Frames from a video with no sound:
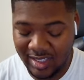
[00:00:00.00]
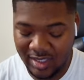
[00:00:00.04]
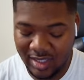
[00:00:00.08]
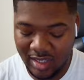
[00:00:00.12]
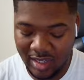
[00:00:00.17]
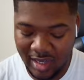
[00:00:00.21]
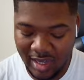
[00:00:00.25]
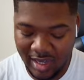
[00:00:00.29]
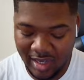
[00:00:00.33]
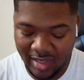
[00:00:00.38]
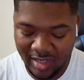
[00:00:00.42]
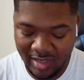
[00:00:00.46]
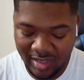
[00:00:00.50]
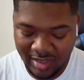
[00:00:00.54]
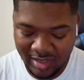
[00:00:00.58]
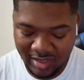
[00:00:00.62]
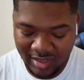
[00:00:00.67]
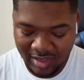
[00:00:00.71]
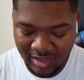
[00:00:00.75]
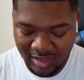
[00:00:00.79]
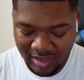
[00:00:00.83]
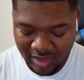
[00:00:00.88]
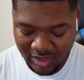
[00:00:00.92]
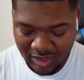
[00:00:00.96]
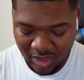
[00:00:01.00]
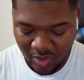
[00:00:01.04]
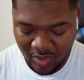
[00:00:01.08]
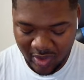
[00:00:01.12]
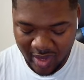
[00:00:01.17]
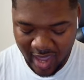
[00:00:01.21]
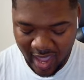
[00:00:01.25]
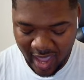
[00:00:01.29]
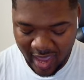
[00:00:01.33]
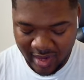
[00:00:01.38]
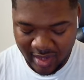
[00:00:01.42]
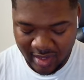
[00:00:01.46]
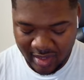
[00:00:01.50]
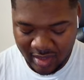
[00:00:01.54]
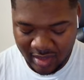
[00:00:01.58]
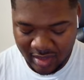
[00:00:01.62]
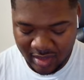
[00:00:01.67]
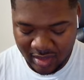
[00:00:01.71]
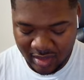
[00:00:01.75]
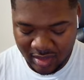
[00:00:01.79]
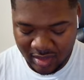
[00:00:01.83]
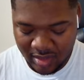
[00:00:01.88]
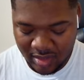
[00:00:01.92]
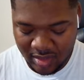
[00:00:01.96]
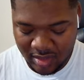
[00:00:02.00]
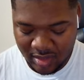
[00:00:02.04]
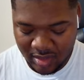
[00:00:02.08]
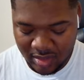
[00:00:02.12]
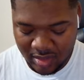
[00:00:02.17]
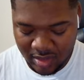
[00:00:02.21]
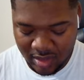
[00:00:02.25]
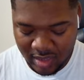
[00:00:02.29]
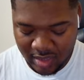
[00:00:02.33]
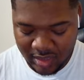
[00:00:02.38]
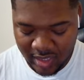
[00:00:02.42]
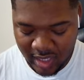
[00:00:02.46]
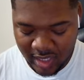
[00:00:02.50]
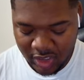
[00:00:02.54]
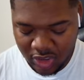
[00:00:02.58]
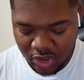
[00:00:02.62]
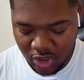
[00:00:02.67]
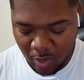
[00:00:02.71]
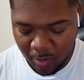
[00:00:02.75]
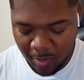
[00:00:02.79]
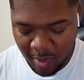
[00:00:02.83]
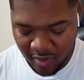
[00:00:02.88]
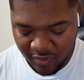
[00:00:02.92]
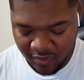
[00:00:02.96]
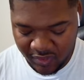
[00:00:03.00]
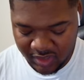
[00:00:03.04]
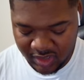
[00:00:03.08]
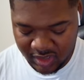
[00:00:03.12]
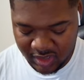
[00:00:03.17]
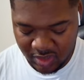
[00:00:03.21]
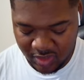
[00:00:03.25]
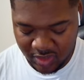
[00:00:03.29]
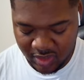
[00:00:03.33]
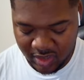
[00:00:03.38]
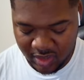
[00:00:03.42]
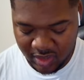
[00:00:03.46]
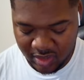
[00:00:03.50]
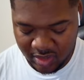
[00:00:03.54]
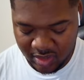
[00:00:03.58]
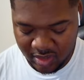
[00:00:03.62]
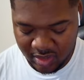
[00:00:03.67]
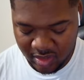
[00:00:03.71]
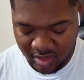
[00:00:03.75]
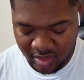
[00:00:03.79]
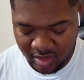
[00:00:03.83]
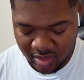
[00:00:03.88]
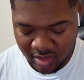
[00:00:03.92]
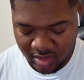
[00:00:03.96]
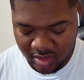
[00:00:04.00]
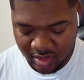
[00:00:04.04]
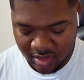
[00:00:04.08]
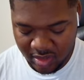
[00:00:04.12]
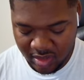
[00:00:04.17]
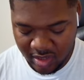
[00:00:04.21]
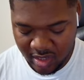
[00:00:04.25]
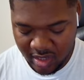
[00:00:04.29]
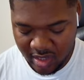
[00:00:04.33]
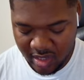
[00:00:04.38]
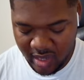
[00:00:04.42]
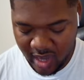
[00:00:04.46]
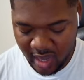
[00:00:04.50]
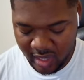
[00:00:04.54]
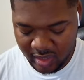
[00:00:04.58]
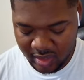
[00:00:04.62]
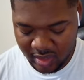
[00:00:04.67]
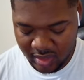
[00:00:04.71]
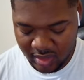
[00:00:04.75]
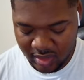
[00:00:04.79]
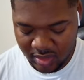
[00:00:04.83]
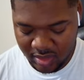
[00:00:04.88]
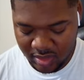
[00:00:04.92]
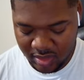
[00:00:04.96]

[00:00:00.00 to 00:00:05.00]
Uh, so he had his intro buff is still here. And he got the...